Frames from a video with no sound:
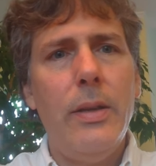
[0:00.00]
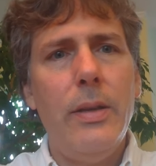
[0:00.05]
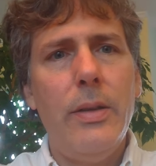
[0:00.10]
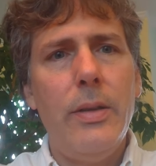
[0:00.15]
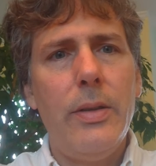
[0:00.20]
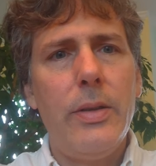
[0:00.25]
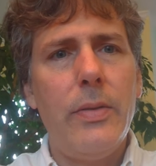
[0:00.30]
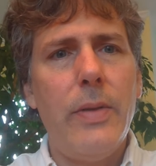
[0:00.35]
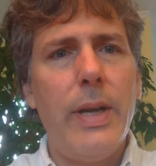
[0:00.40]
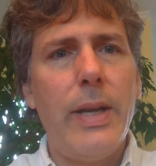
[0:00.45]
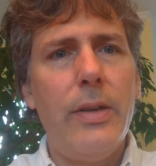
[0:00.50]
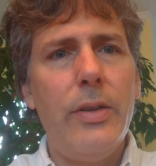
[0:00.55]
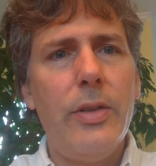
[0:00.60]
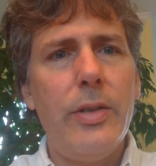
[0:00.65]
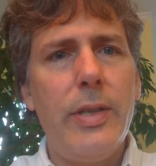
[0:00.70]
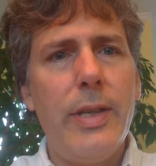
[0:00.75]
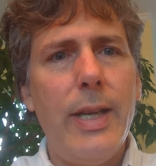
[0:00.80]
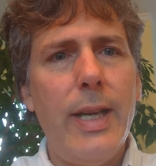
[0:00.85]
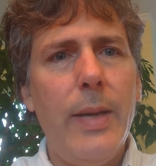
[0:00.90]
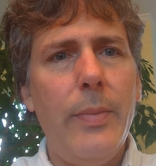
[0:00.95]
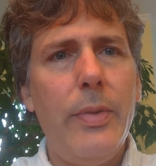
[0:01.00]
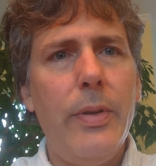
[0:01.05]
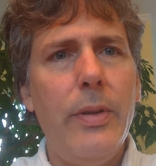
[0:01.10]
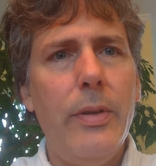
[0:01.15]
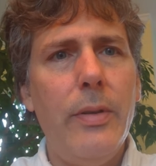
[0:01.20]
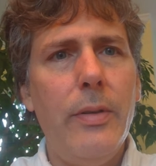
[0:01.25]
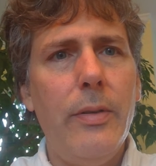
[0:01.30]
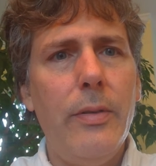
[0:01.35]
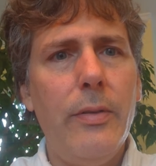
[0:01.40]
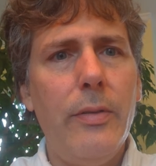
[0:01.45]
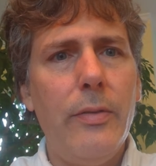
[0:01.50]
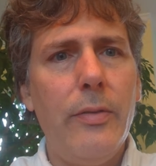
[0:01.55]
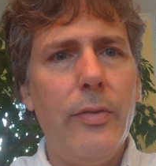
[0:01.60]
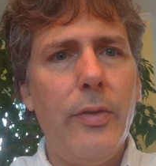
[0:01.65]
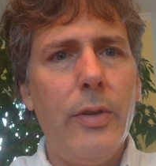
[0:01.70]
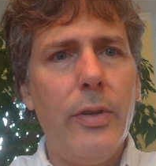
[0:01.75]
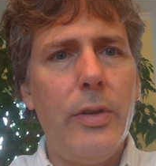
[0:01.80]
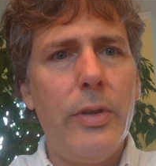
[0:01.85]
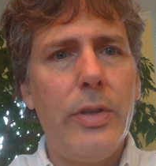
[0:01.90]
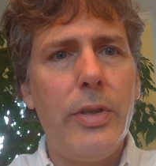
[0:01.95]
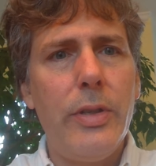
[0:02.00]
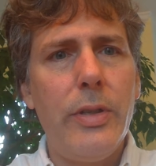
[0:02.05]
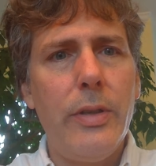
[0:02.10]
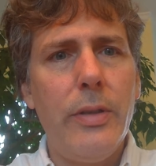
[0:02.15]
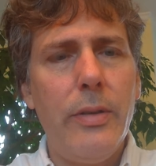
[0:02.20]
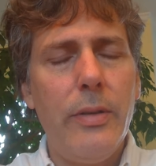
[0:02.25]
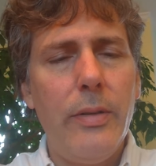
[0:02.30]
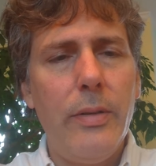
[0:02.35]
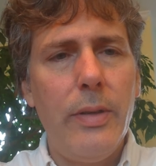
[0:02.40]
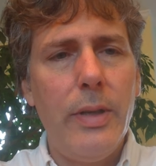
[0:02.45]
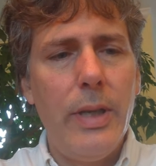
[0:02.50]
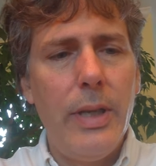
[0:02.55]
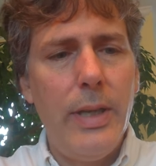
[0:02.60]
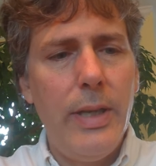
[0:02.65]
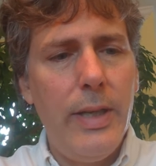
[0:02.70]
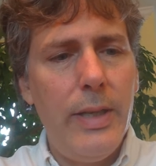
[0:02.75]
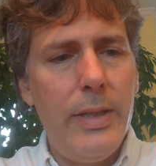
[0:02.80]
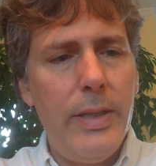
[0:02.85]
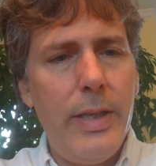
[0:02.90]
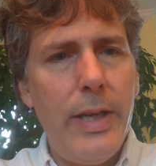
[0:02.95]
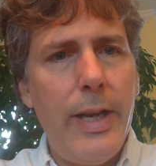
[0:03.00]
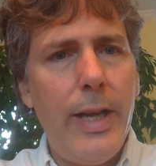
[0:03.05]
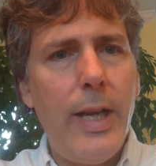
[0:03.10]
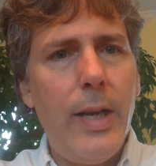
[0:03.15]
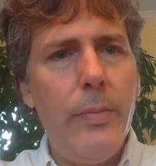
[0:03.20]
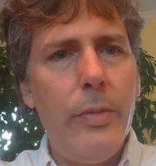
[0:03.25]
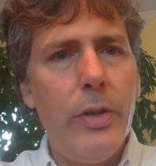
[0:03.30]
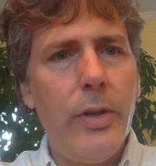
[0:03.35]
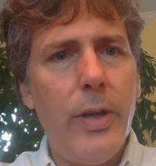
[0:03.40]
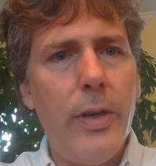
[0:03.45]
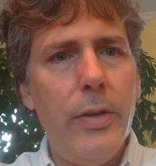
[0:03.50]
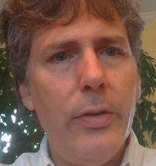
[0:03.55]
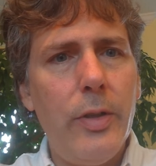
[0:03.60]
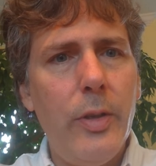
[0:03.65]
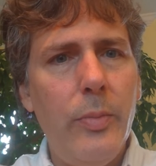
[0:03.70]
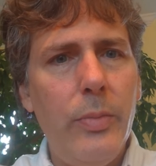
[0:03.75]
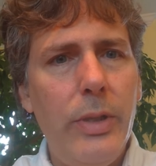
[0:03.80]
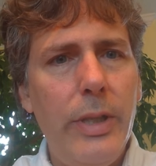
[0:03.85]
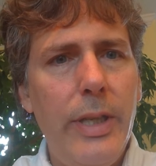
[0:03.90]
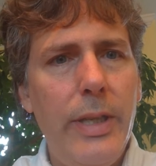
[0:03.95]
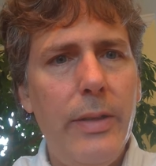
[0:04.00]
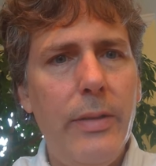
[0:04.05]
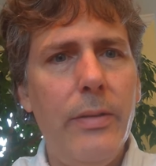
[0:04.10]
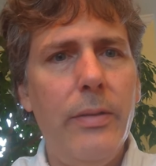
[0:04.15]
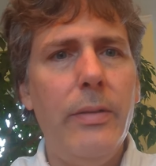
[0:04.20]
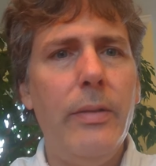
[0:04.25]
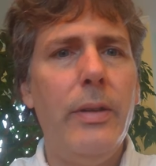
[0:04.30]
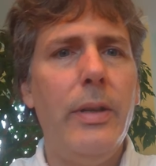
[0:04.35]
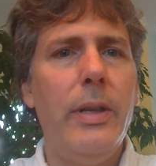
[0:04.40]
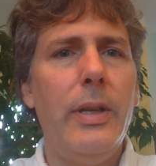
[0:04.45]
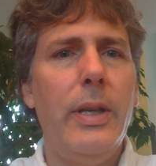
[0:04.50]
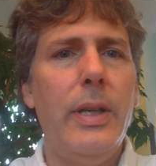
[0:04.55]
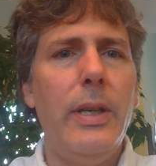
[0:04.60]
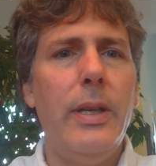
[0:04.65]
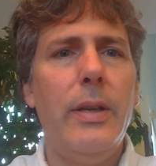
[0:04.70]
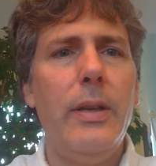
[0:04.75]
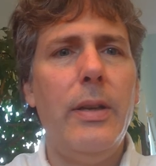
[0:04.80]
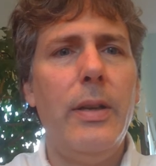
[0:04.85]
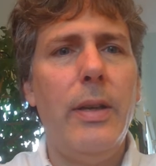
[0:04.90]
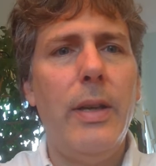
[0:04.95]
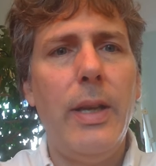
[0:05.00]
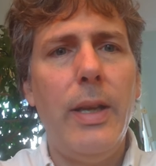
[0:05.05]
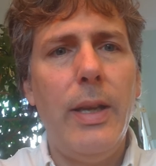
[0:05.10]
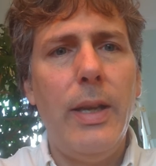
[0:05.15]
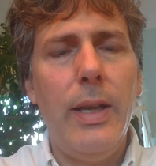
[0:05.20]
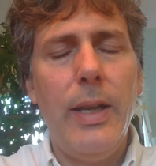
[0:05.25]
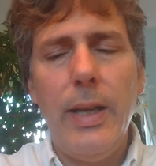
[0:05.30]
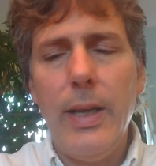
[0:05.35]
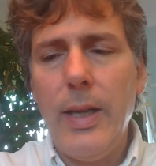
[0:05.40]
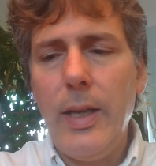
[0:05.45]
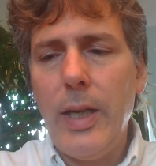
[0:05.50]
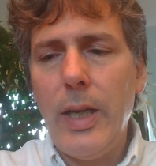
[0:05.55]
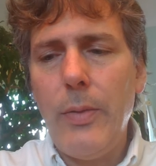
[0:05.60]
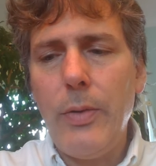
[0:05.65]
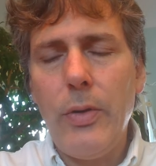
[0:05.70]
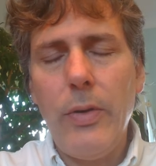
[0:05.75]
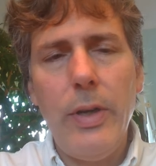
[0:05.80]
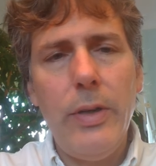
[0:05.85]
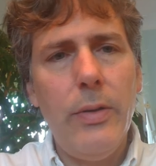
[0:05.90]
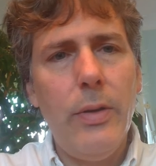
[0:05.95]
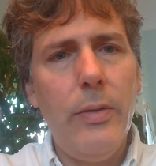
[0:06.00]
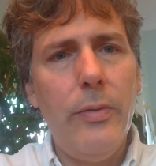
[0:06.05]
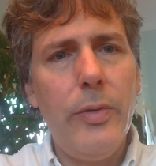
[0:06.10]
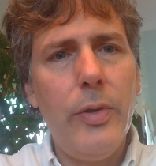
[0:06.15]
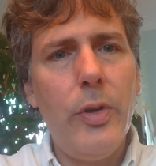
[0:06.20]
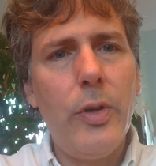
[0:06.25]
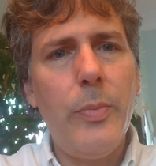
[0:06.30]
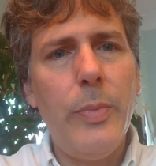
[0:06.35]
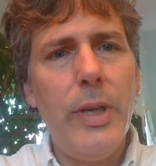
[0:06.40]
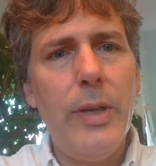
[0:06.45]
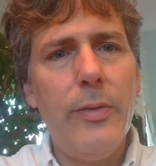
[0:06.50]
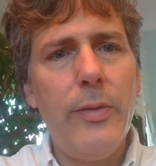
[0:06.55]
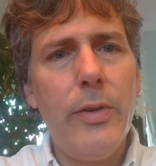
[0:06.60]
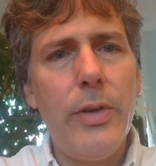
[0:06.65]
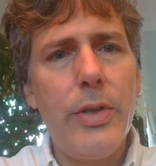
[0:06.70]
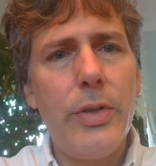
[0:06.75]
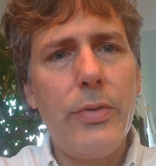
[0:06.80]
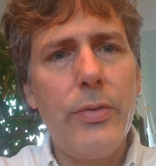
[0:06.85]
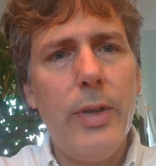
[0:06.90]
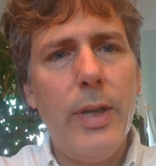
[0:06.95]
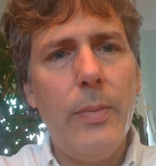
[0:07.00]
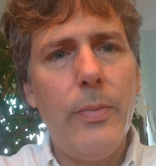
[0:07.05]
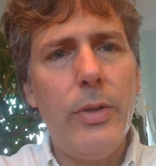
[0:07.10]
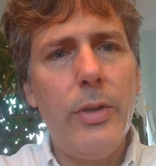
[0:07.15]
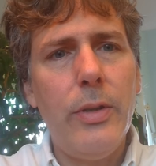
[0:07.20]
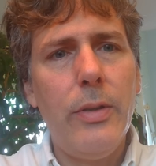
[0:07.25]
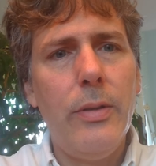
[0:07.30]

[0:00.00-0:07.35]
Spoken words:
So I can just type first, hit tab to autocomplete. And now I'm going to invoke my first script.